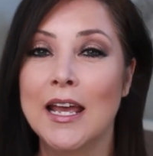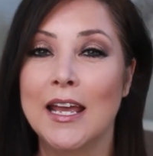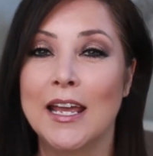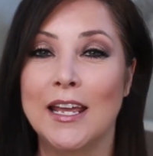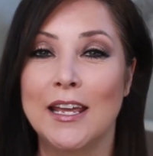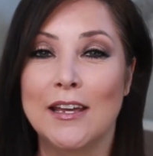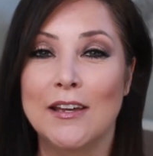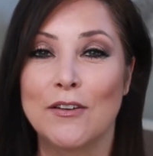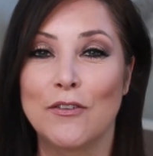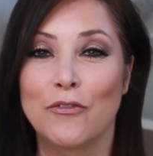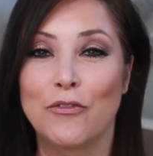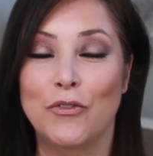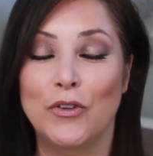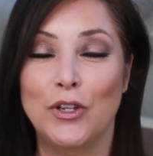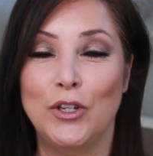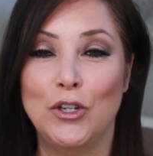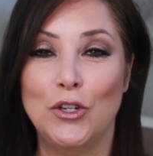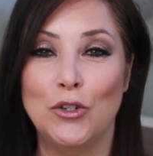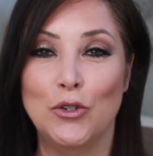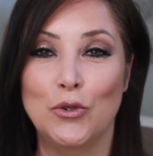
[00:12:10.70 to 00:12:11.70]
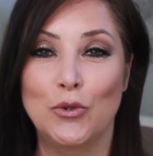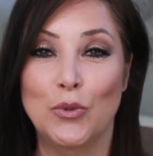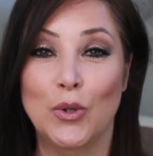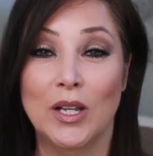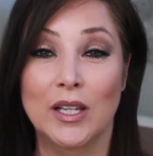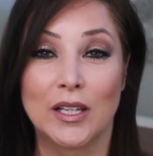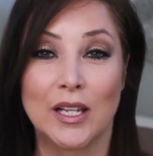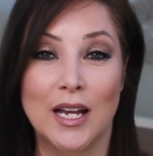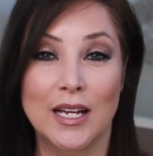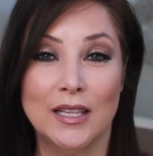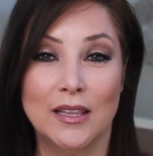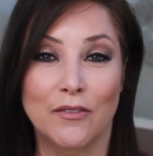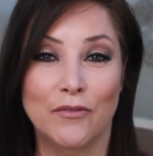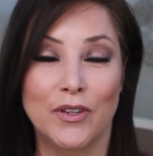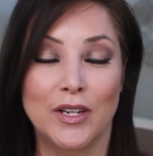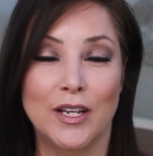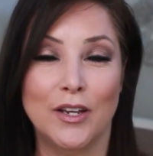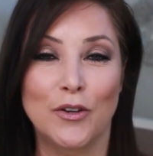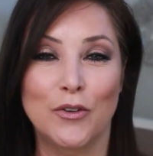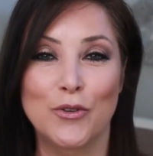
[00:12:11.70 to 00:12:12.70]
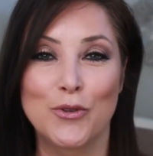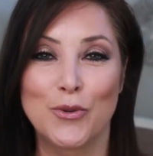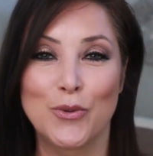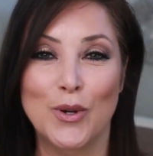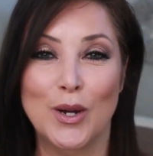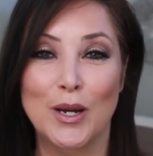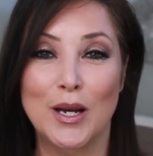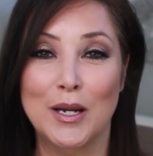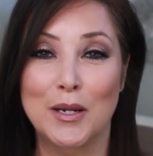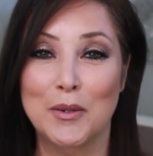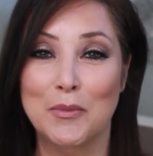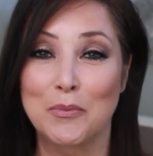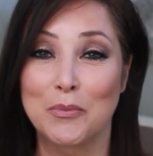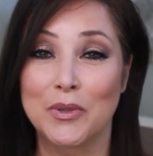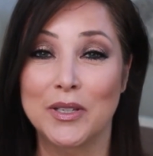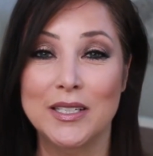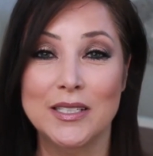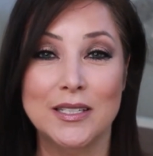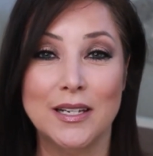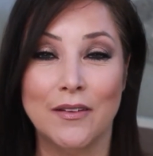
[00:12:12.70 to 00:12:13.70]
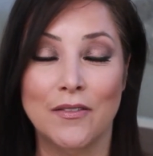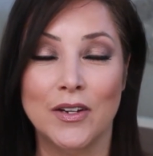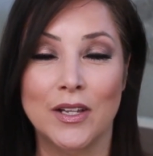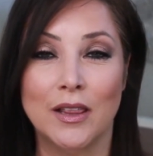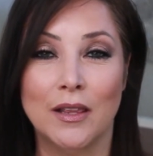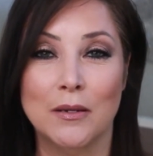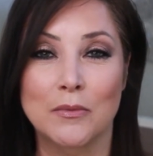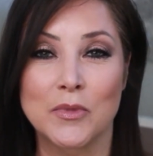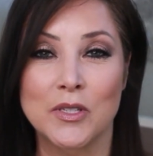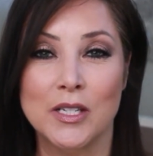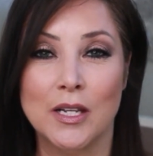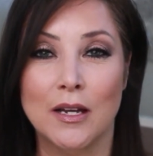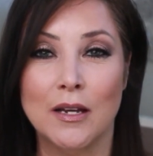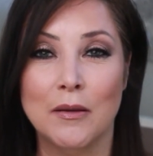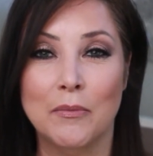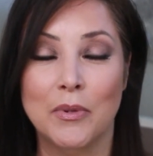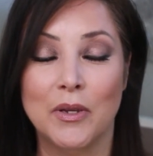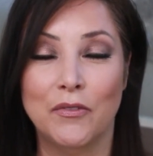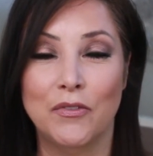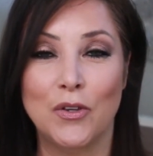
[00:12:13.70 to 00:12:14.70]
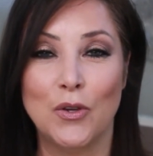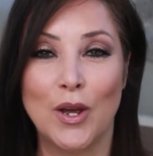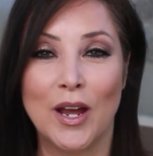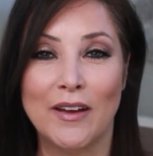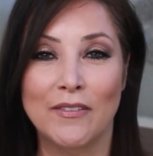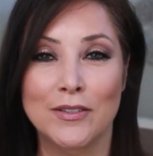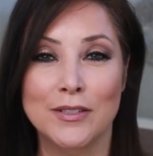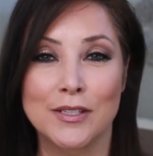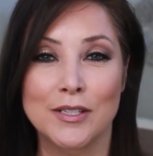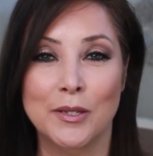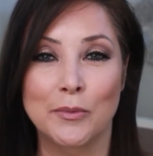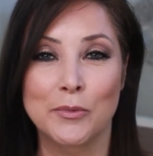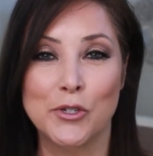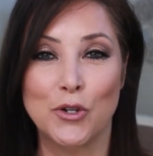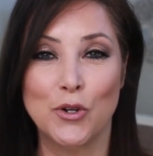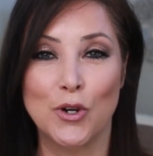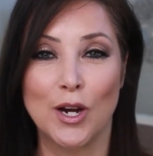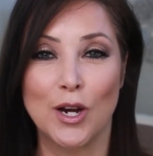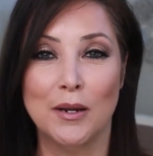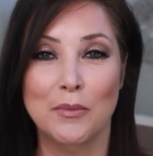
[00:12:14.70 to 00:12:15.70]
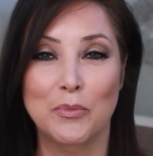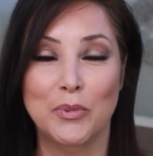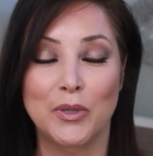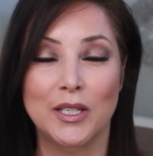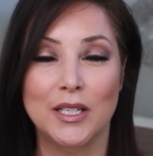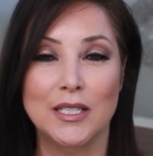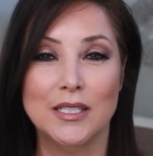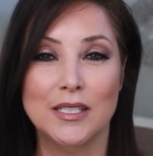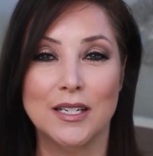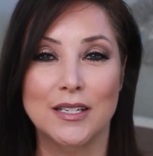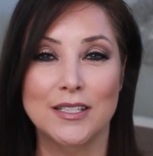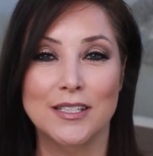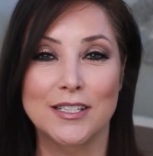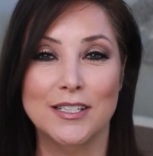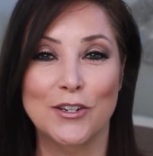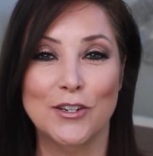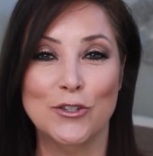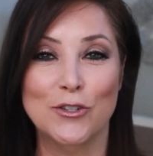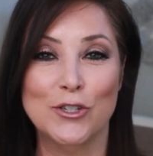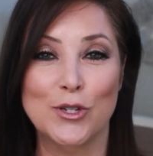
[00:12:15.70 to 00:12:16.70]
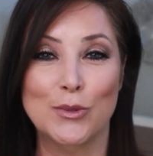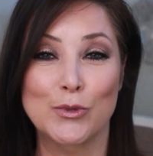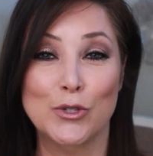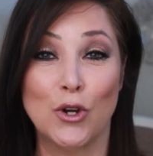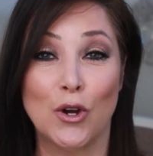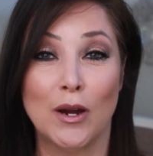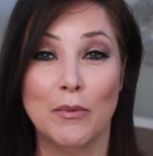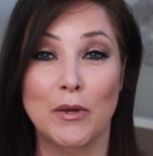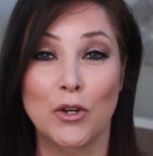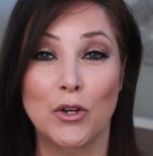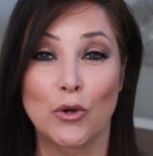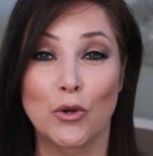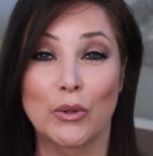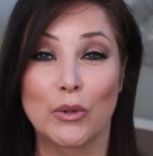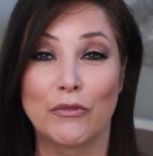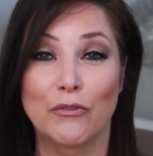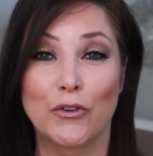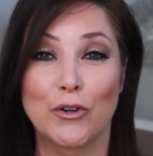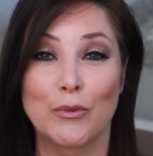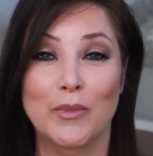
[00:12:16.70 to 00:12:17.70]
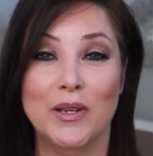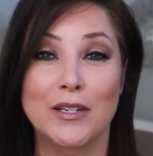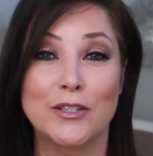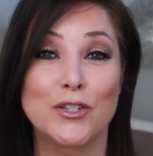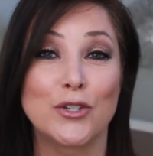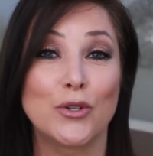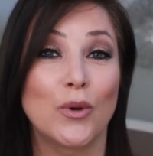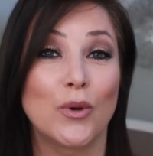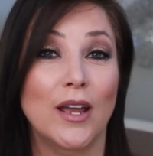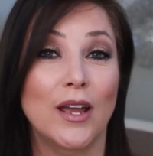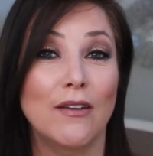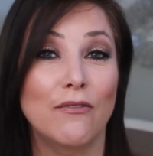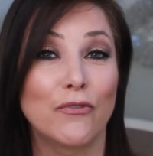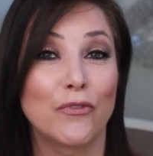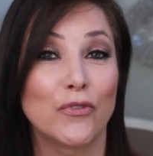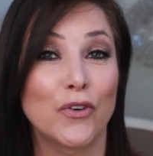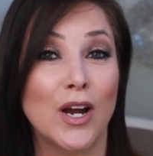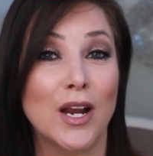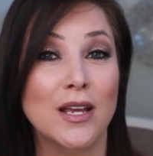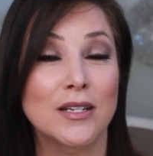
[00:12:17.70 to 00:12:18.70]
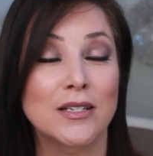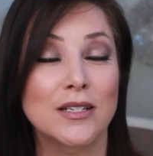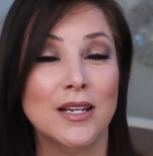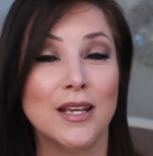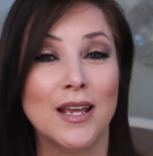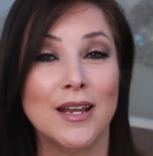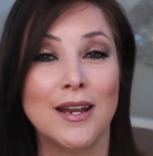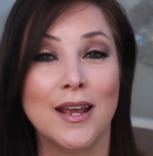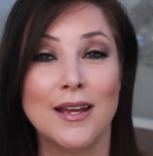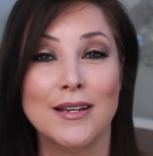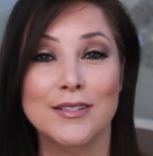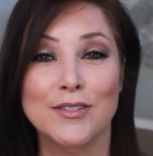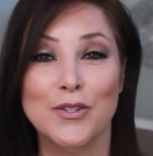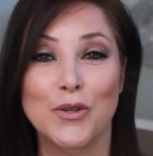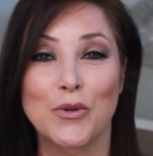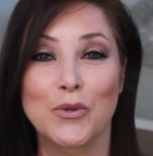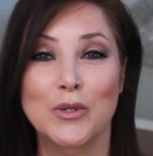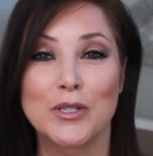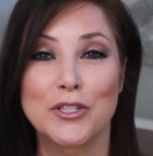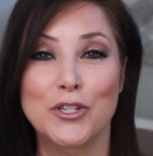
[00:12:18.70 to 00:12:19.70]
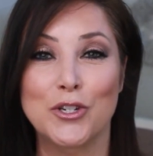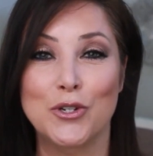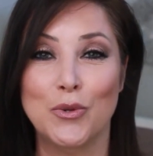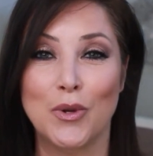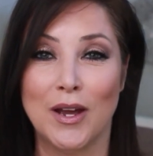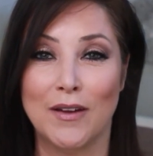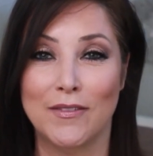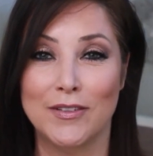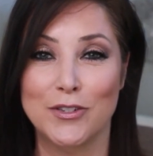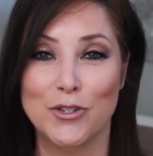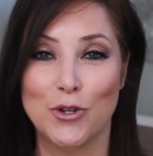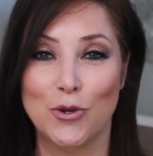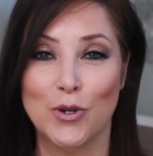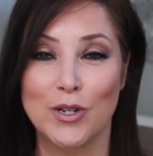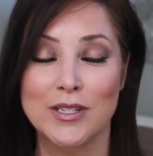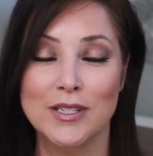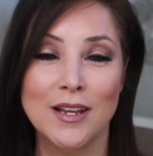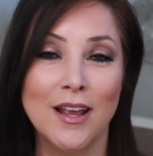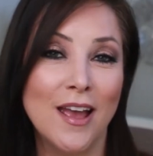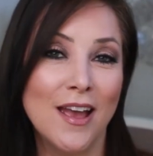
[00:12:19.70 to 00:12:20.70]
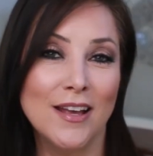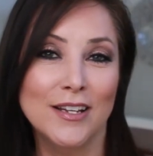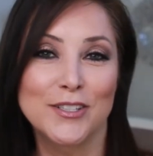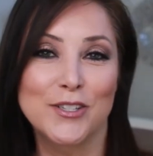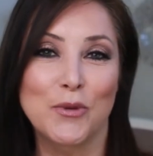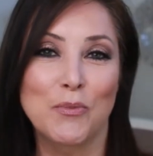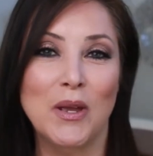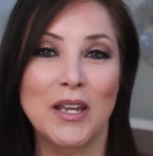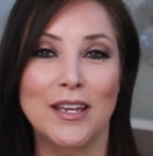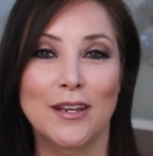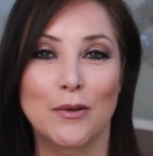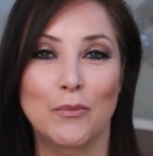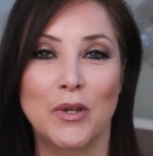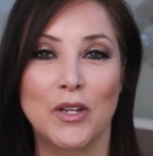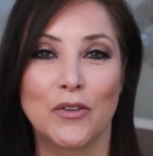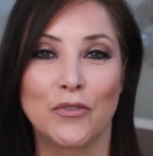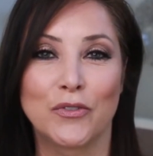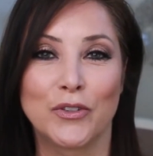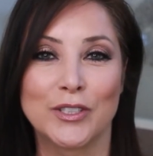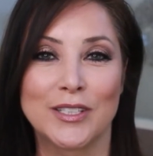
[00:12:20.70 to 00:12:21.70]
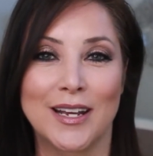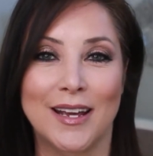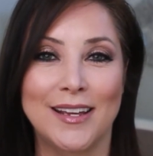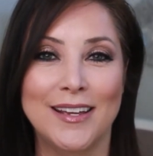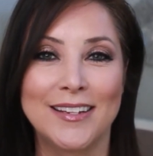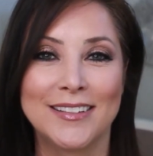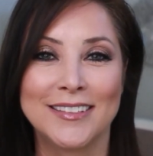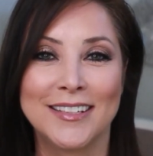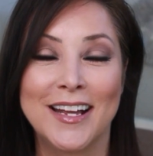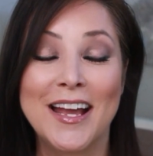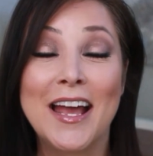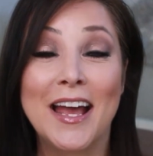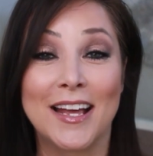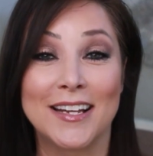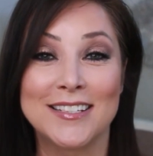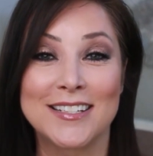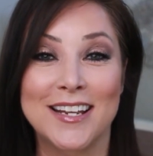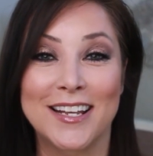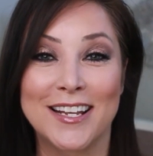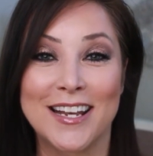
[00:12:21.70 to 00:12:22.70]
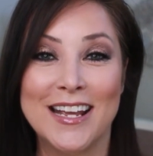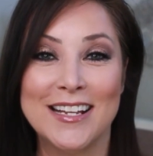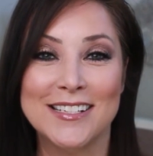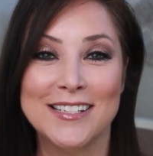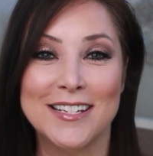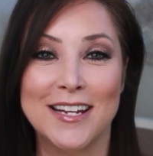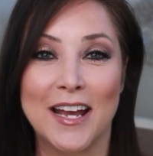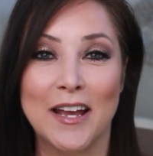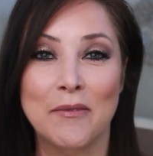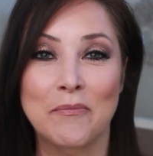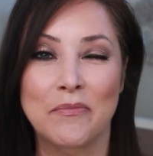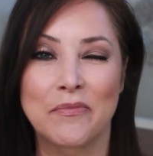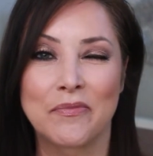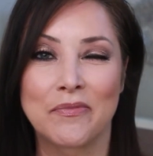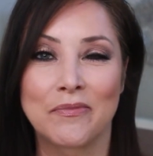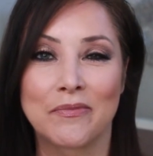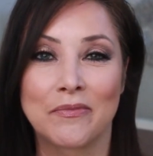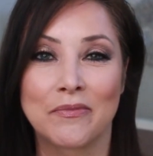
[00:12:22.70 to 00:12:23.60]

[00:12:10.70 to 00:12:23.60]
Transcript: if you like the video, um, please give it a thumbs up. If you haven't subscribed, please consider subscribing or refer me to a friend. And as always, you have a choice. So make it a beautiful day. Until next time.